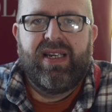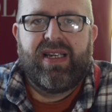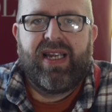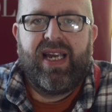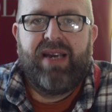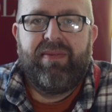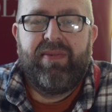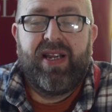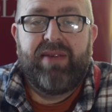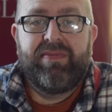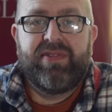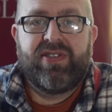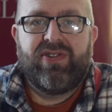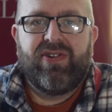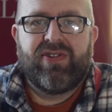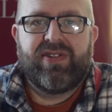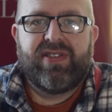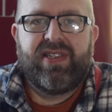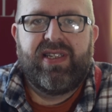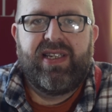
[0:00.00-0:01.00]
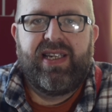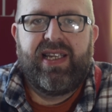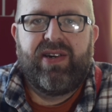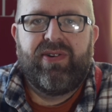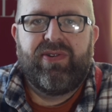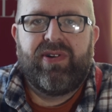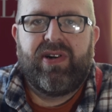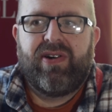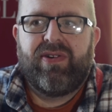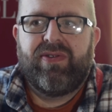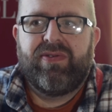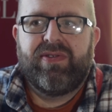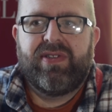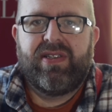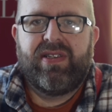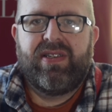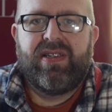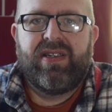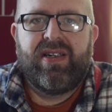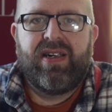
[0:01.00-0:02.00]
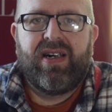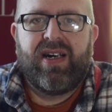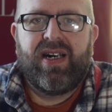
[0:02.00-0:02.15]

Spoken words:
Okay, my name's Dr. Neil Holden.